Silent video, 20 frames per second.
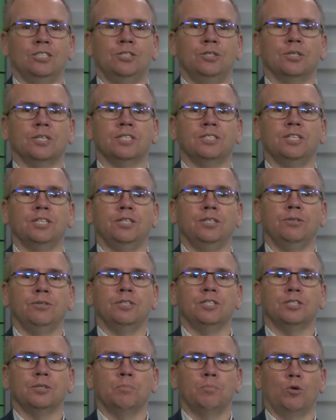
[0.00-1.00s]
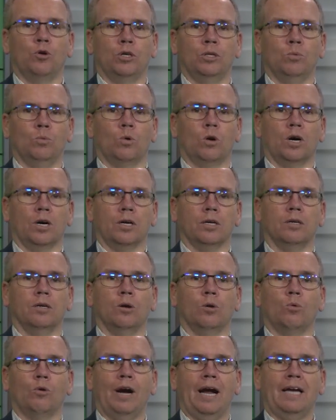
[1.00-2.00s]
To continue this important work,
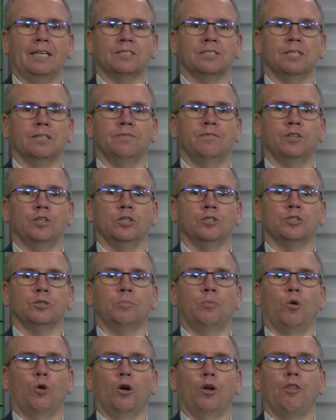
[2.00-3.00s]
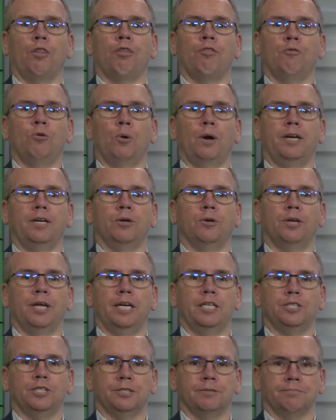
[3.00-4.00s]
we're asking for your support through a
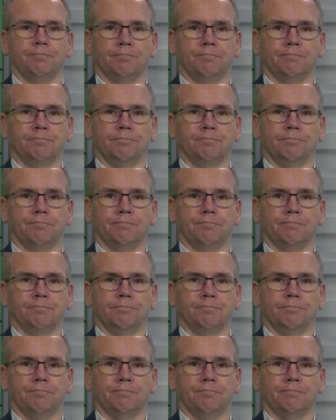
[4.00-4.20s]
donation.